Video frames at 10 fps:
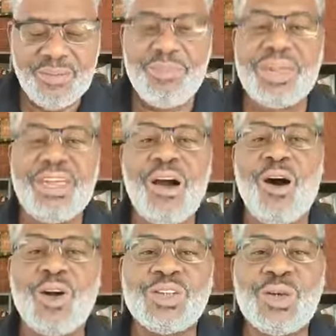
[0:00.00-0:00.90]
but he
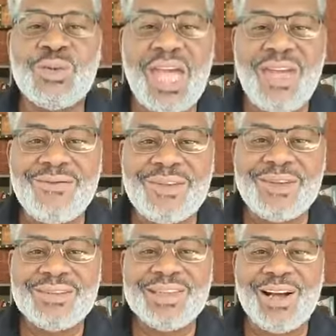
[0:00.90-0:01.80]
also gave
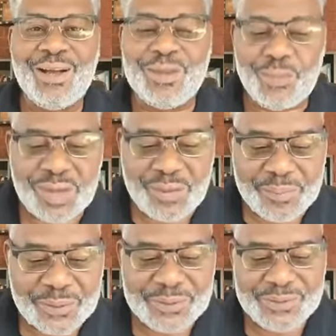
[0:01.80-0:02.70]
it to other
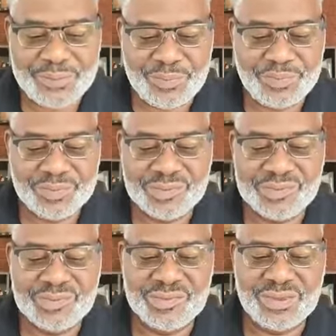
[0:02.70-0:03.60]
people
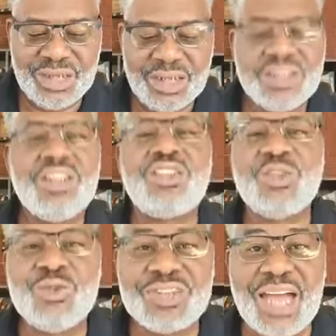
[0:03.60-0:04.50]
to
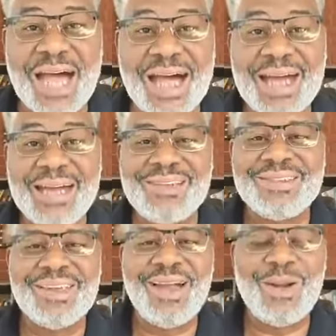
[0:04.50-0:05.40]
do
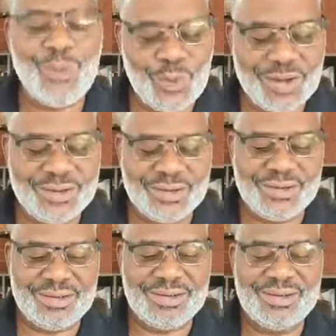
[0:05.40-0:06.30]
signs and
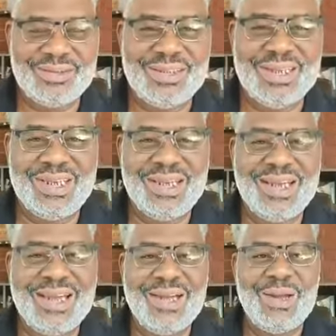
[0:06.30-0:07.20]
wonders.
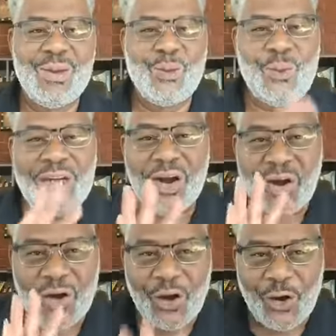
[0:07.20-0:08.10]
We are
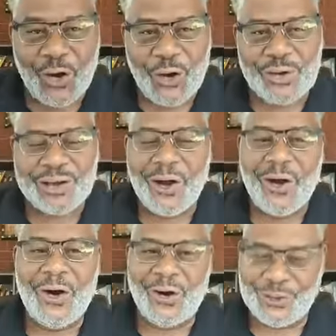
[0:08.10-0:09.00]
all
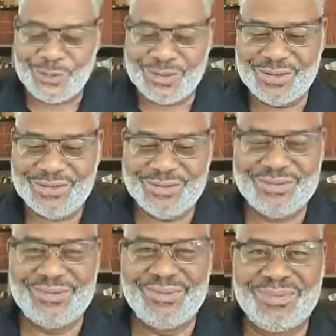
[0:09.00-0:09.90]
called
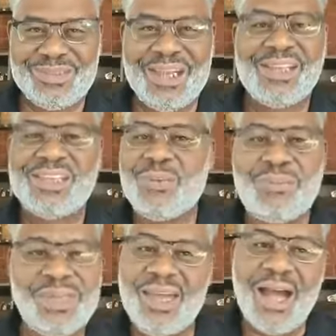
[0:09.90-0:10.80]
to
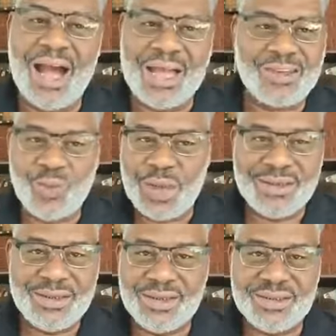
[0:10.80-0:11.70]
be God's
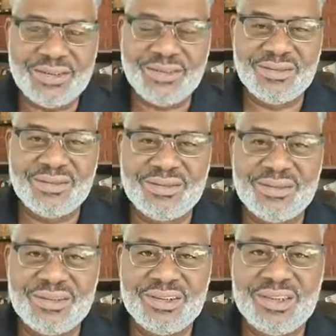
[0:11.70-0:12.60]
witness.
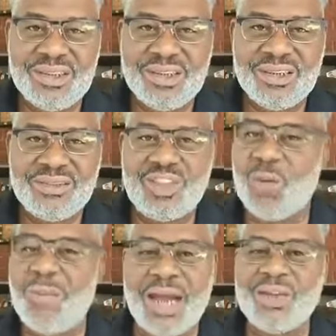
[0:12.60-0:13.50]
No
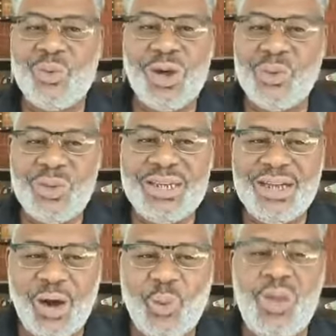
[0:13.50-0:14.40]
matter where we
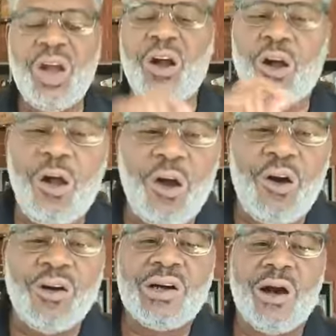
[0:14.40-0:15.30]
go, we are
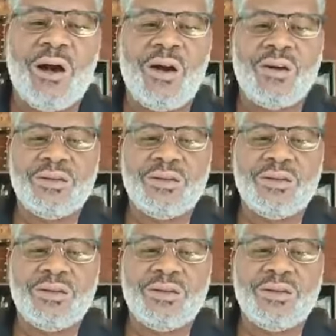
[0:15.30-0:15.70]
all called